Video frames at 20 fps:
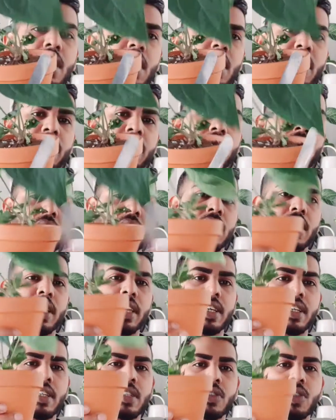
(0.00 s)
I've got
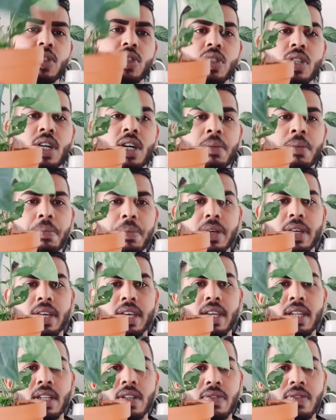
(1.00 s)
like a sharp
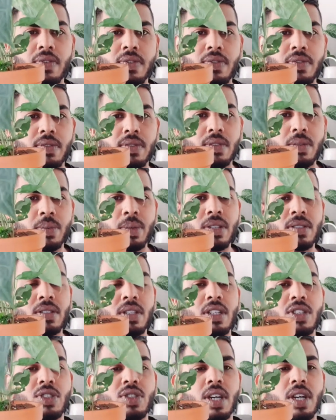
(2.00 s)
kind of, well, not
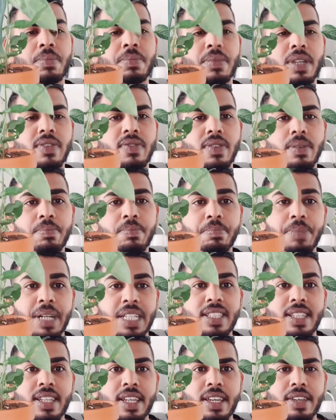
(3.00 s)
a sharp knife, a
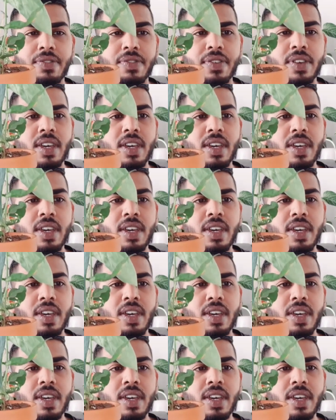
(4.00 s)
butter knife,